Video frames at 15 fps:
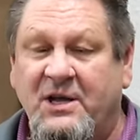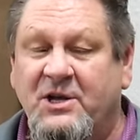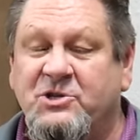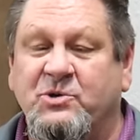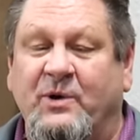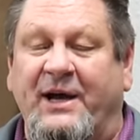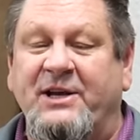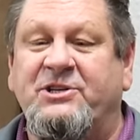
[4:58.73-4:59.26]

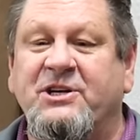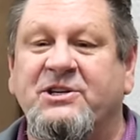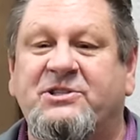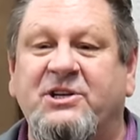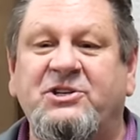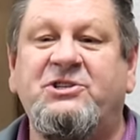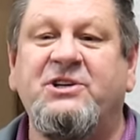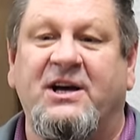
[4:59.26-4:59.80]
So I just
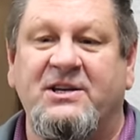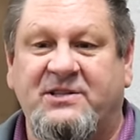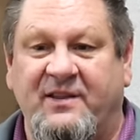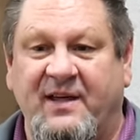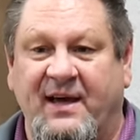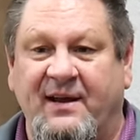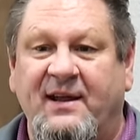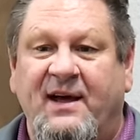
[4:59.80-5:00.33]
adjust to
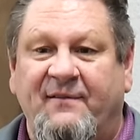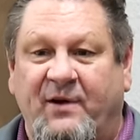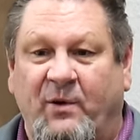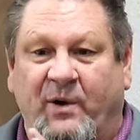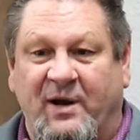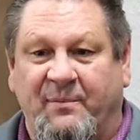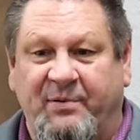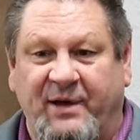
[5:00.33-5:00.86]
that. If I
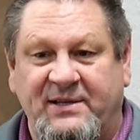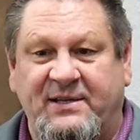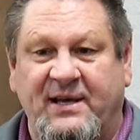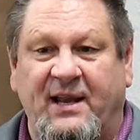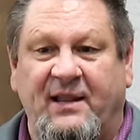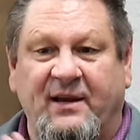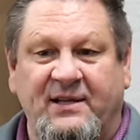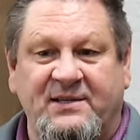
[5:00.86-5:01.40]
want to play 10,
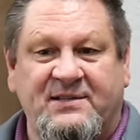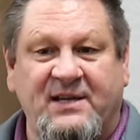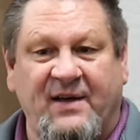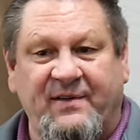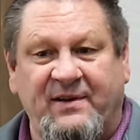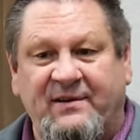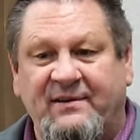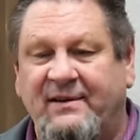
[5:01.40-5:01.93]
I look at
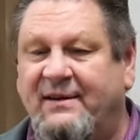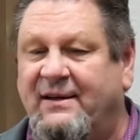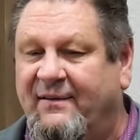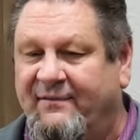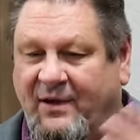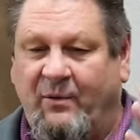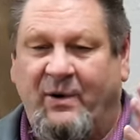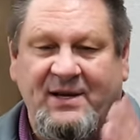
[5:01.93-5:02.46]
7.
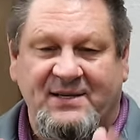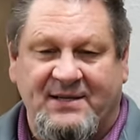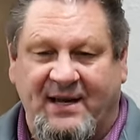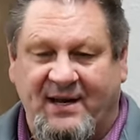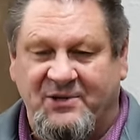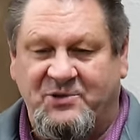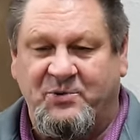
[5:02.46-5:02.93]
If I want to slide on